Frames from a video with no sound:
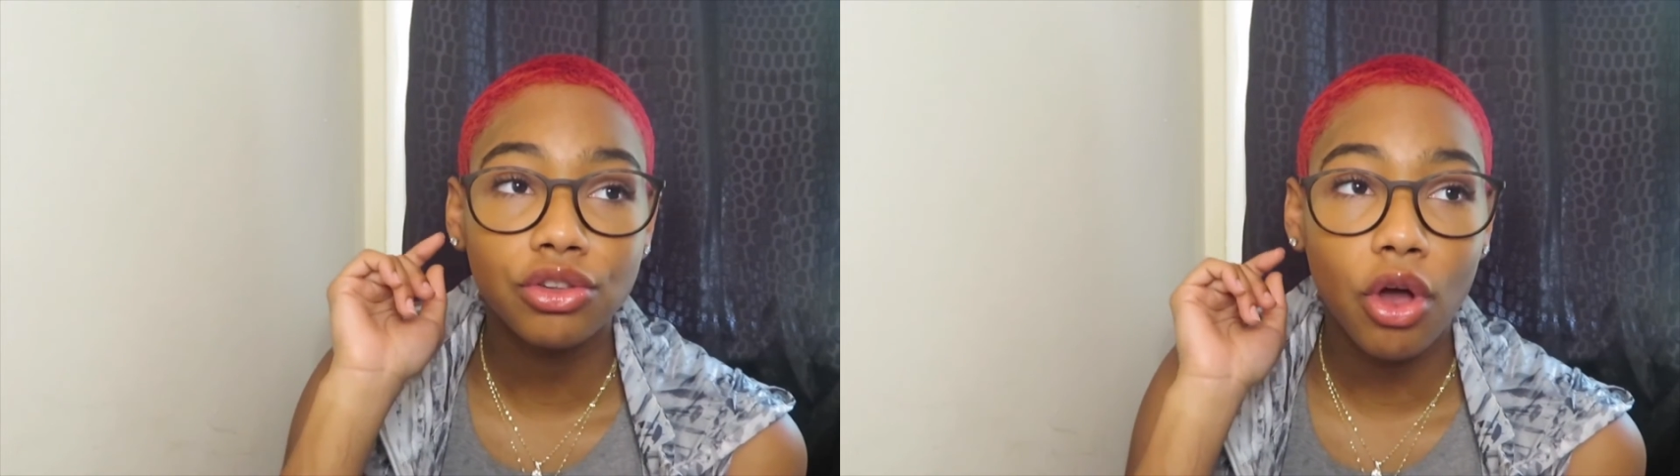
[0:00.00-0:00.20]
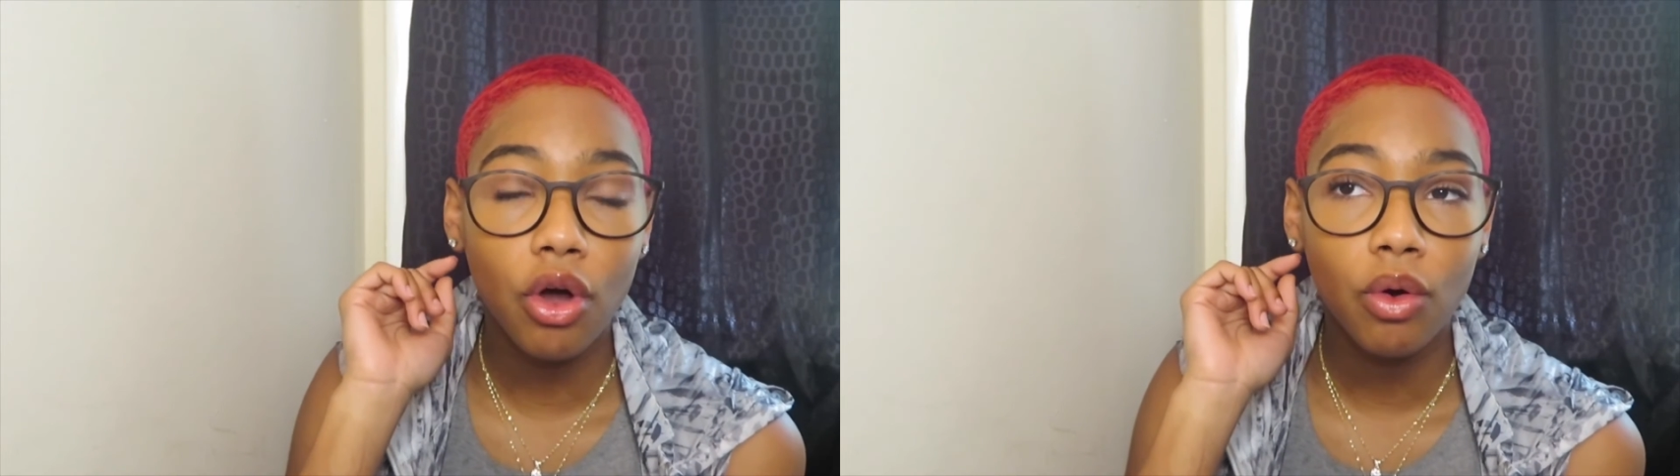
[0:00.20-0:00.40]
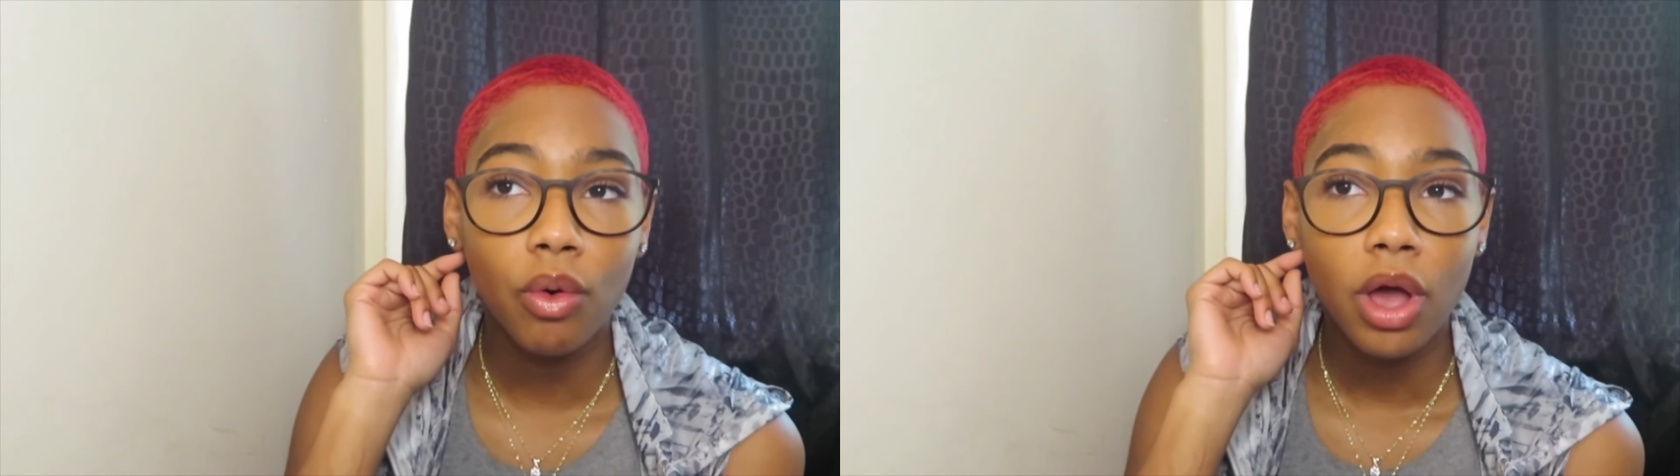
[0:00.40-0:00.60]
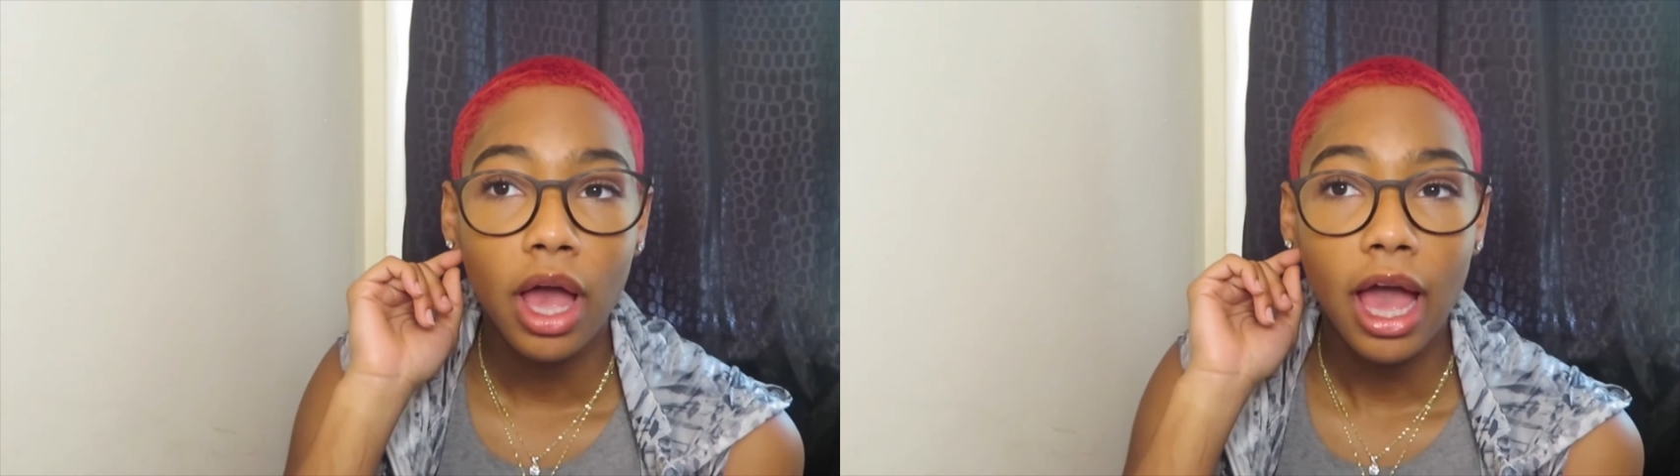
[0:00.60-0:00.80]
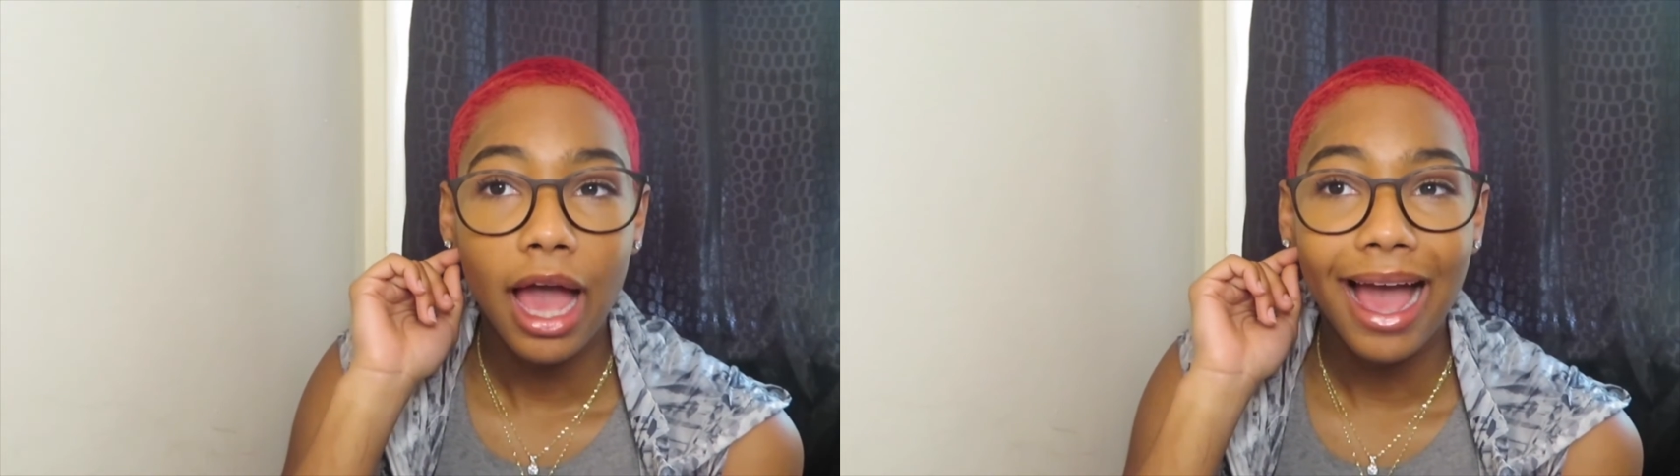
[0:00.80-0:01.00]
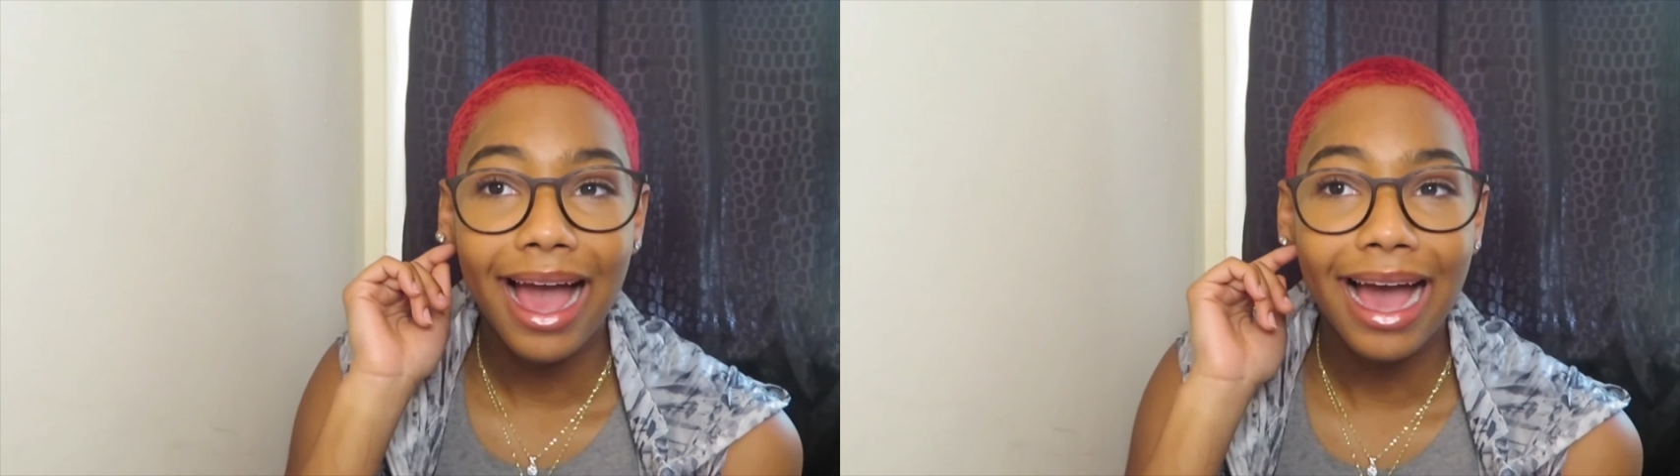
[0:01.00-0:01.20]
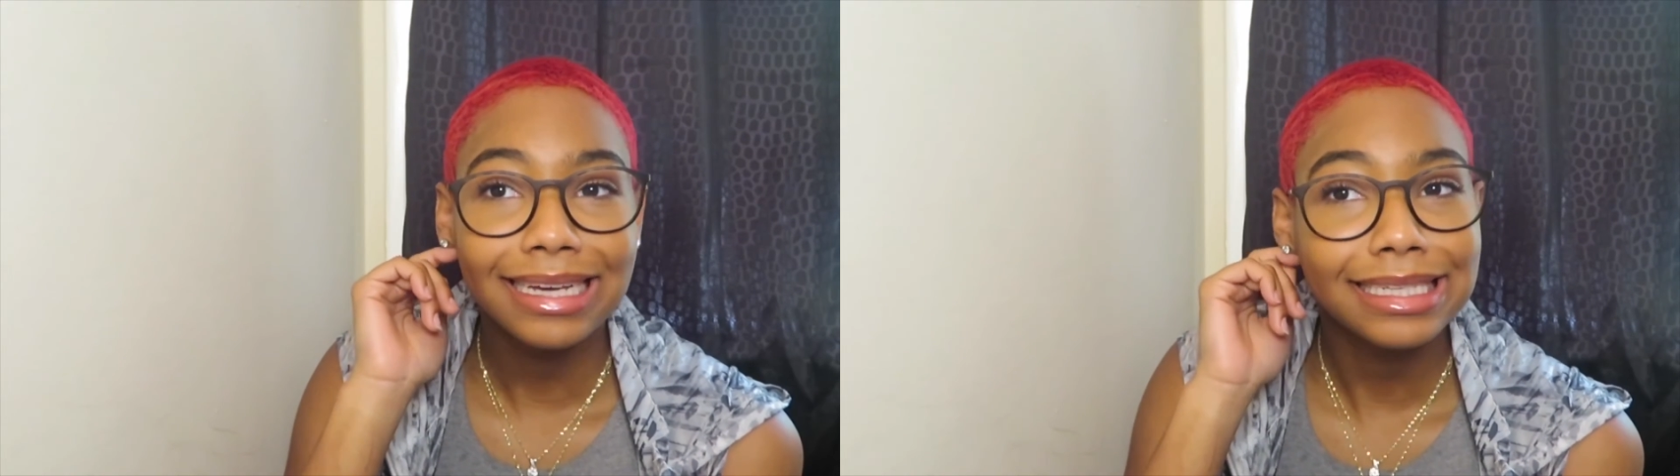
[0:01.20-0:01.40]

So I